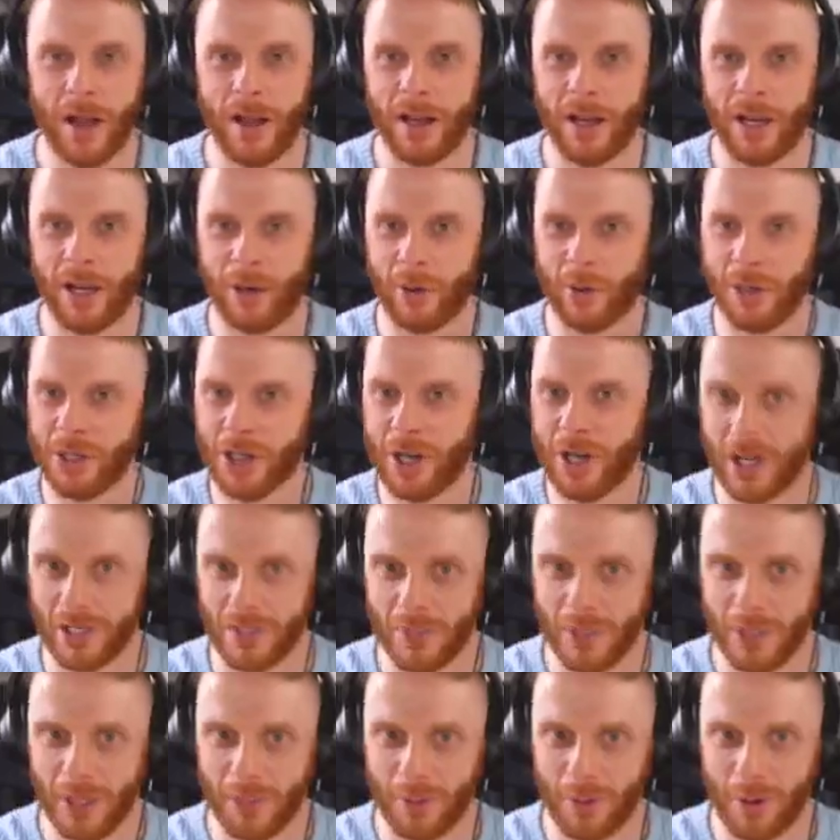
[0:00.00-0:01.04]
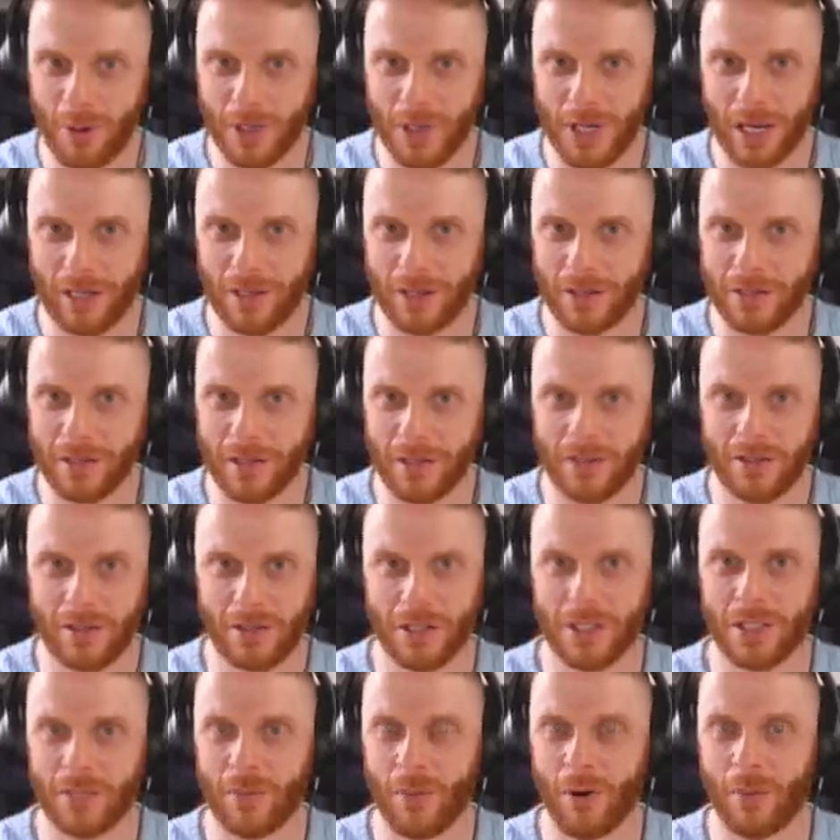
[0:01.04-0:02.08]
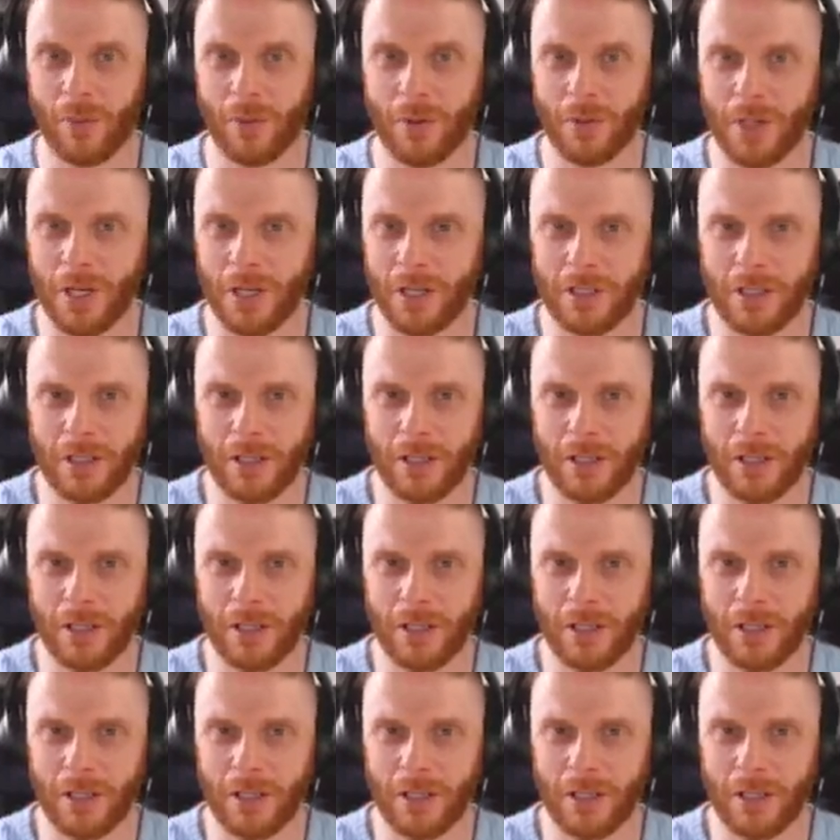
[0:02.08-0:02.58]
You don't want to charge them by the project because it's such a small project.